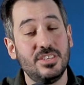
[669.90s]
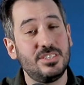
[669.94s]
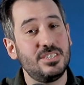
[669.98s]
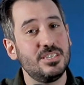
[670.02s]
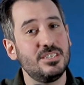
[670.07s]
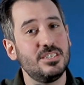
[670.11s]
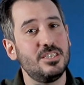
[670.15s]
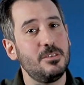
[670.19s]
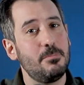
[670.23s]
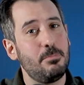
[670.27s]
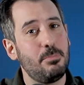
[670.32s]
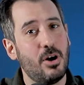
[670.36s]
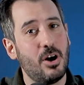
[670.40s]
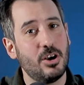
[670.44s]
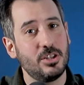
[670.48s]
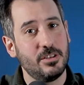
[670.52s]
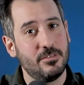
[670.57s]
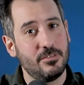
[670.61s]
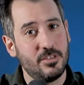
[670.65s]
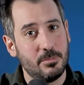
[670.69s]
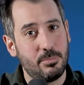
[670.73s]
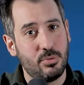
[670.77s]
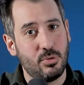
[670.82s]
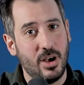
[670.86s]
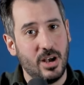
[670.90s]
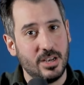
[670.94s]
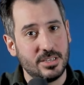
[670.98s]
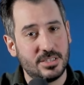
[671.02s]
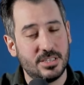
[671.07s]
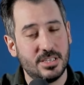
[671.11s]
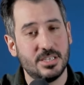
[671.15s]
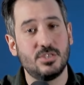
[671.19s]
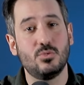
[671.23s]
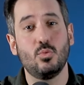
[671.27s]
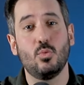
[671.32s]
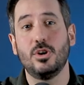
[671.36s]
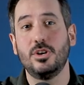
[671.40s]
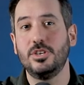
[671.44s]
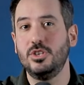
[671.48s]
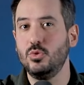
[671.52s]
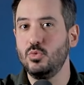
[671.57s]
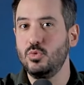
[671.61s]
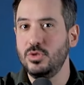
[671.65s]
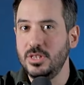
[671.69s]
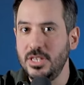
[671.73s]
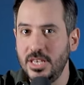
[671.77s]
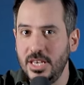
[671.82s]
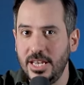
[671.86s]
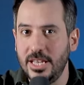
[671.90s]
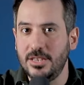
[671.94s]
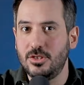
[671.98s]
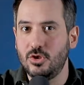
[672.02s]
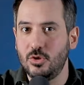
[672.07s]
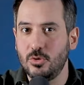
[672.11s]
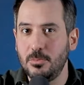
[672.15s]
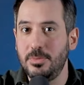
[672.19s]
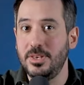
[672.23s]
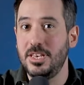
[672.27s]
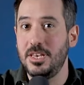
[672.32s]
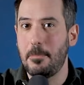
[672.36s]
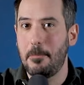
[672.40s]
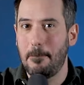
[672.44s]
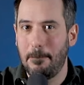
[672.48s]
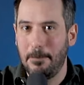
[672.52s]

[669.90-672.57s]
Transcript: This is the part of the process where you need to be